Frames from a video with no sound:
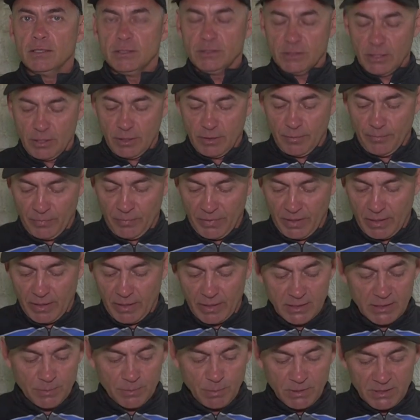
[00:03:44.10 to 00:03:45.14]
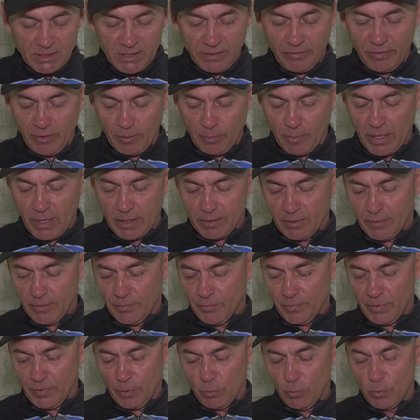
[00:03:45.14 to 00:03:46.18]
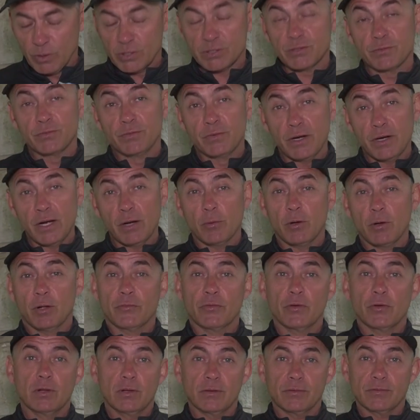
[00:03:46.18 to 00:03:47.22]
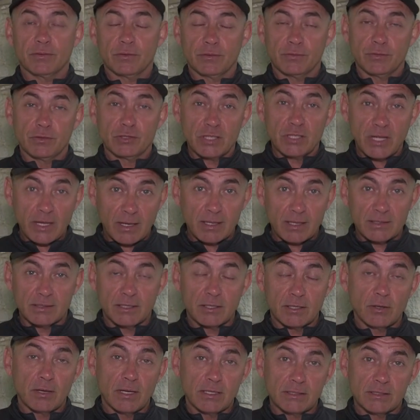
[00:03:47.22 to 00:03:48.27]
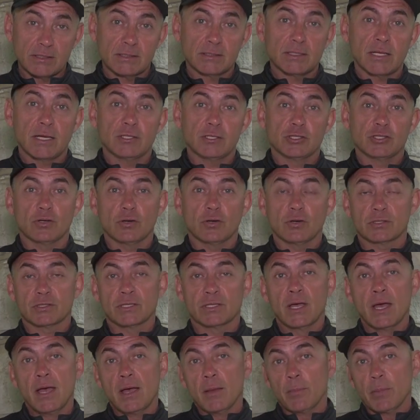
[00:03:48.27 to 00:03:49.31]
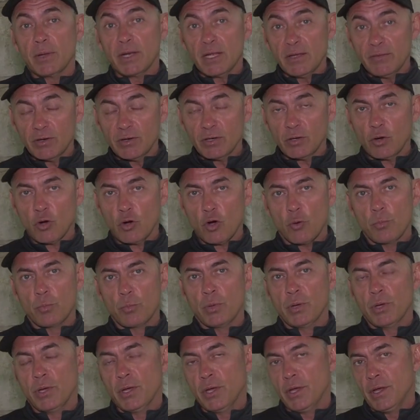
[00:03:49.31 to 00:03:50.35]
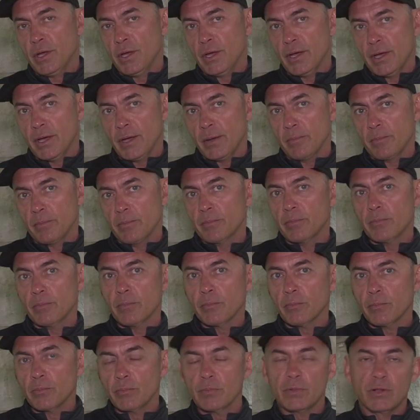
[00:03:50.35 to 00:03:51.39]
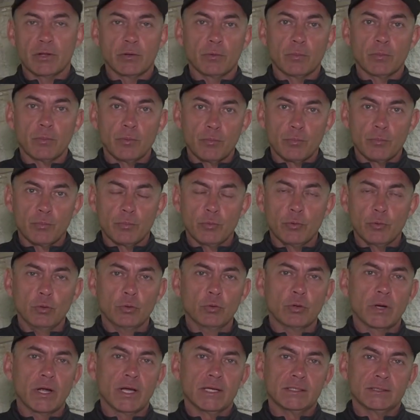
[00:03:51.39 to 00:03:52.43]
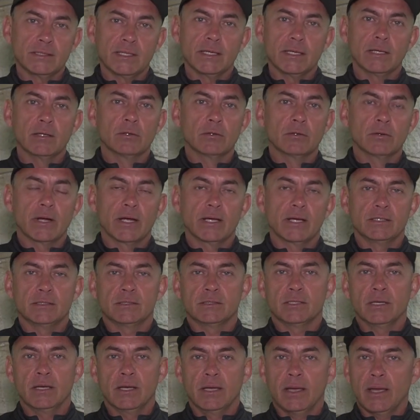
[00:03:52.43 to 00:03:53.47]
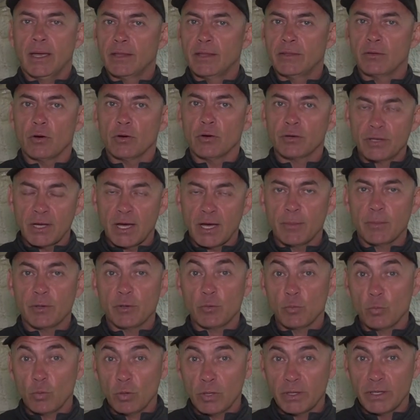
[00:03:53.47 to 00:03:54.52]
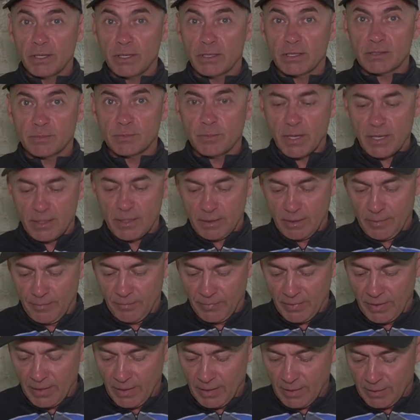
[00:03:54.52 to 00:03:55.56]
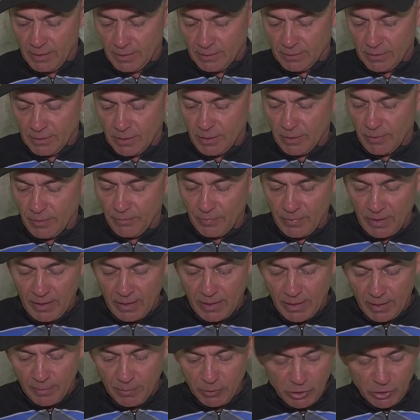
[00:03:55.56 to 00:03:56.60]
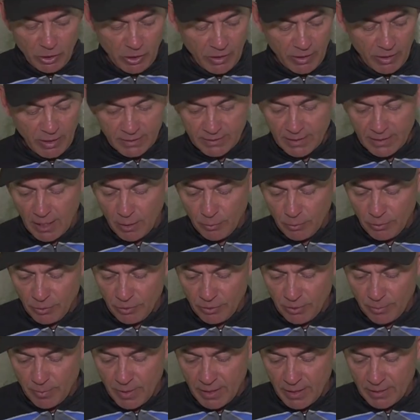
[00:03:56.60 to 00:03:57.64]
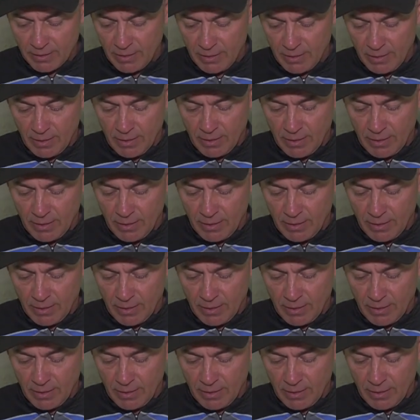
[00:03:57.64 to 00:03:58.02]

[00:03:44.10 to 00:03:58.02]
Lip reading: So this specific bait works very well for fish like I said, your lesser sand sharks, but even cob, little bull rays, eagle rays, and the odd diamond will eat this bait. So let me show you guys how we do the bait.